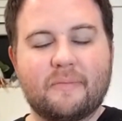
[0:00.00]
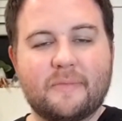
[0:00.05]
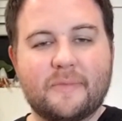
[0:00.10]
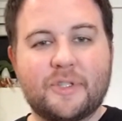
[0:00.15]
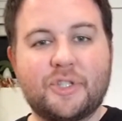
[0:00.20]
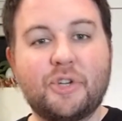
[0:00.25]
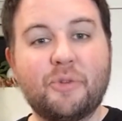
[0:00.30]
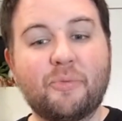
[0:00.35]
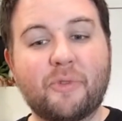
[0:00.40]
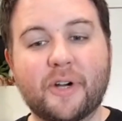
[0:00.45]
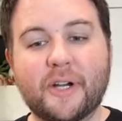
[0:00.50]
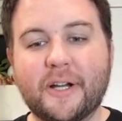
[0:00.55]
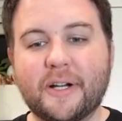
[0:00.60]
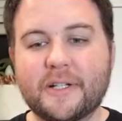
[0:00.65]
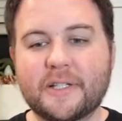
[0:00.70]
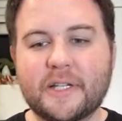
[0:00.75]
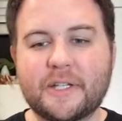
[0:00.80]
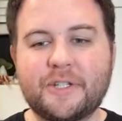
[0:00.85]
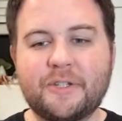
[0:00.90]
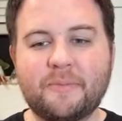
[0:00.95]
two more
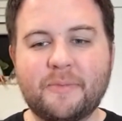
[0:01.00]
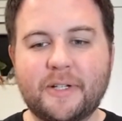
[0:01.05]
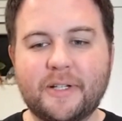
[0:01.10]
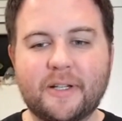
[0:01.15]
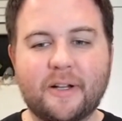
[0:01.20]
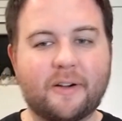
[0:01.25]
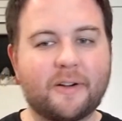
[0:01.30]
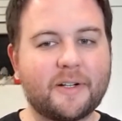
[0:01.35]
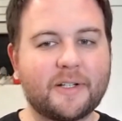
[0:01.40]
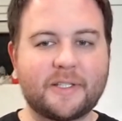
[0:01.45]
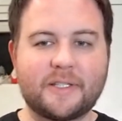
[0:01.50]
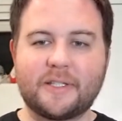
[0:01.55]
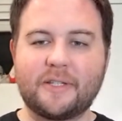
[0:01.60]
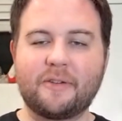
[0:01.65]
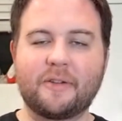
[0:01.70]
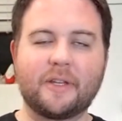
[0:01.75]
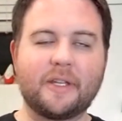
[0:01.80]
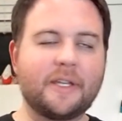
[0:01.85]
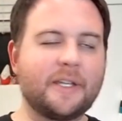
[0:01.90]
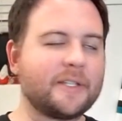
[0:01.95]
years at two million dollars, you
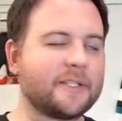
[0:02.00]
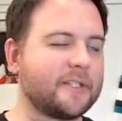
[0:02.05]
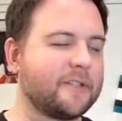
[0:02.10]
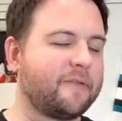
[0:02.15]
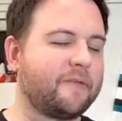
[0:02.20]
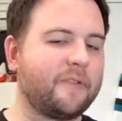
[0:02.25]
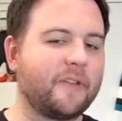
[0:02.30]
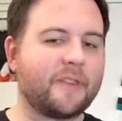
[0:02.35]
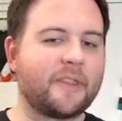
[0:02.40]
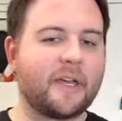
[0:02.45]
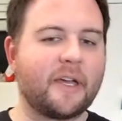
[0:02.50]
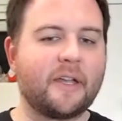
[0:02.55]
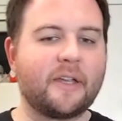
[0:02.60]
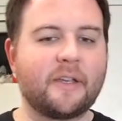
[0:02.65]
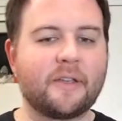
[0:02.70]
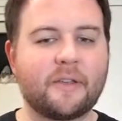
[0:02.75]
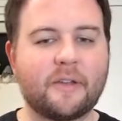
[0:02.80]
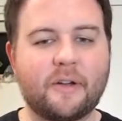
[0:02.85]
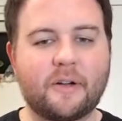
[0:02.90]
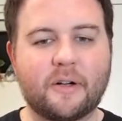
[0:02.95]
can easily fit that
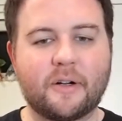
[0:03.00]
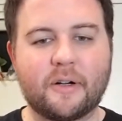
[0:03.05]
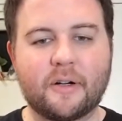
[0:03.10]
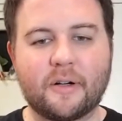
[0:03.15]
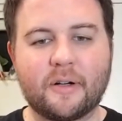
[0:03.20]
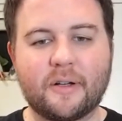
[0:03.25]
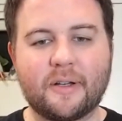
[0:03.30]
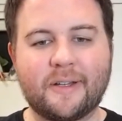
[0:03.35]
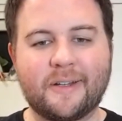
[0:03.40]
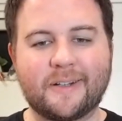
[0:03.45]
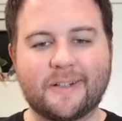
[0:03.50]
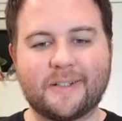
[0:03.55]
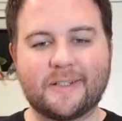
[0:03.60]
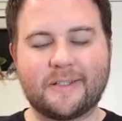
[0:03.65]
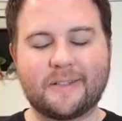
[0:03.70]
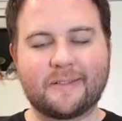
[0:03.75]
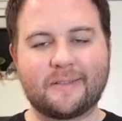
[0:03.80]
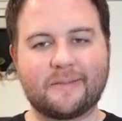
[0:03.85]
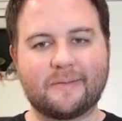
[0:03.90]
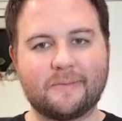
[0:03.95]
in your your
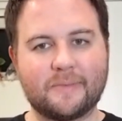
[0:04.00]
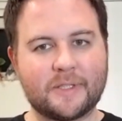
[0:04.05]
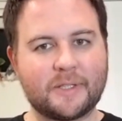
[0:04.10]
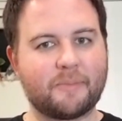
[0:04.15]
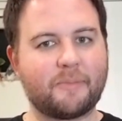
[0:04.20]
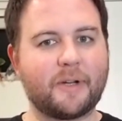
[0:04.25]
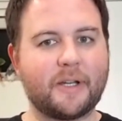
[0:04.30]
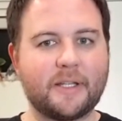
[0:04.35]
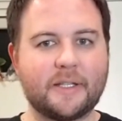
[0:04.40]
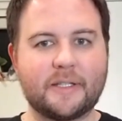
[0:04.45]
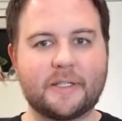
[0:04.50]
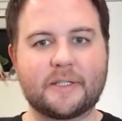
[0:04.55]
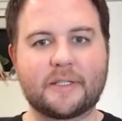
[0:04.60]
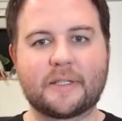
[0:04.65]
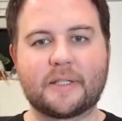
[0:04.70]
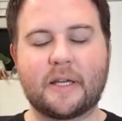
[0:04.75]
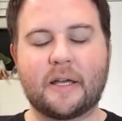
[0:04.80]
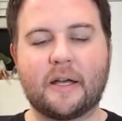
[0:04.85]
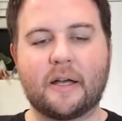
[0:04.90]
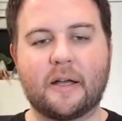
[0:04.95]
somebody's
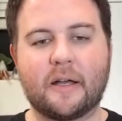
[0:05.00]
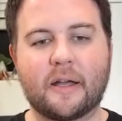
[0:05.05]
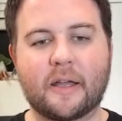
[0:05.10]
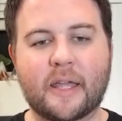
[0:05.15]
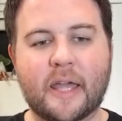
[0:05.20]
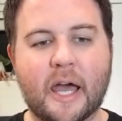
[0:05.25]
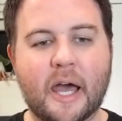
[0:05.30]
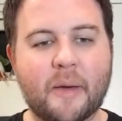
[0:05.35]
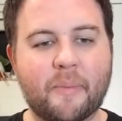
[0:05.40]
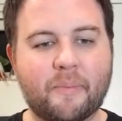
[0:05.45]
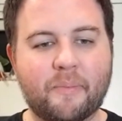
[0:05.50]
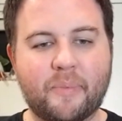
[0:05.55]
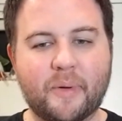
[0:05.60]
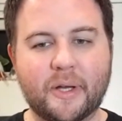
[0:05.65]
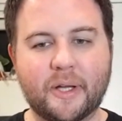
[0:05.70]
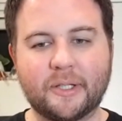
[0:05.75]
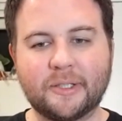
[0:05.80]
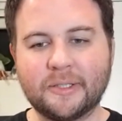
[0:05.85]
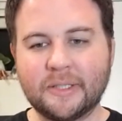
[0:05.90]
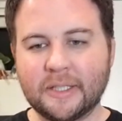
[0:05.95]
uh, cap.
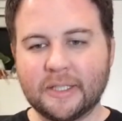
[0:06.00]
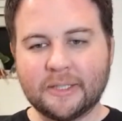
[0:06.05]
But